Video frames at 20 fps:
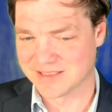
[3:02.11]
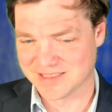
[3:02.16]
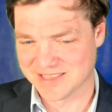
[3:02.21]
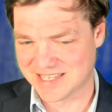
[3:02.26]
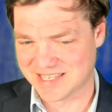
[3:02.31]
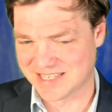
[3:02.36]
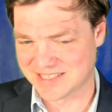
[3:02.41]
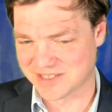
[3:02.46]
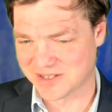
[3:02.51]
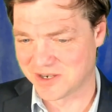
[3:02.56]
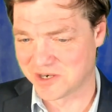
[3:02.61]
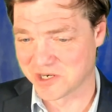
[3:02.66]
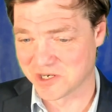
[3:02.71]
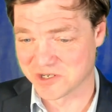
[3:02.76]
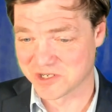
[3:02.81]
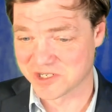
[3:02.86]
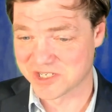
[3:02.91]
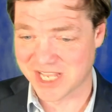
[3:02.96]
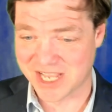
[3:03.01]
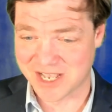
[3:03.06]
That's a
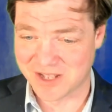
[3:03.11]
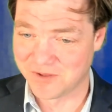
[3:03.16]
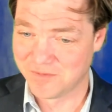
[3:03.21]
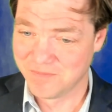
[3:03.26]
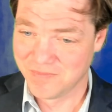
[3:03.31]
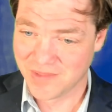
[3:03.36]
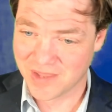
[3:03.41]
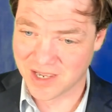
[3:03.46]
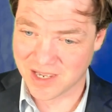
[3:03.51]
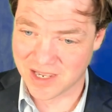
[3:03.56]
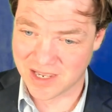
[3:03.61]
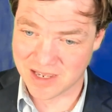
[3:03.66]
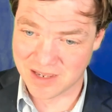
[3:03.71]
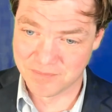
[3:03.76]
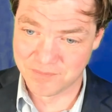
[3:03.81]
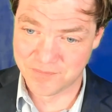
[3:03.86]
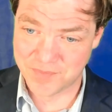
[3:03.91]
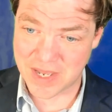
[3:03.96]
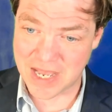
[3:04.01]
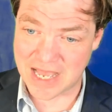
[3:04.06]
harder sell.
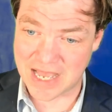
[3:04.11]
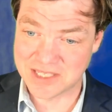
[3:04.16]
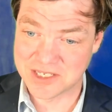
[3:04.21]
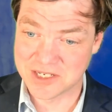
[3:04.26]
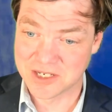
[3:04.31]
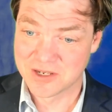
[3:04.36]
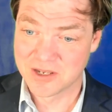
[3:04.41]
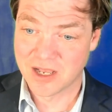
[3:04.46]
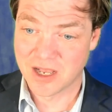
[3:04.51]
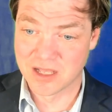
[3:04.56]
But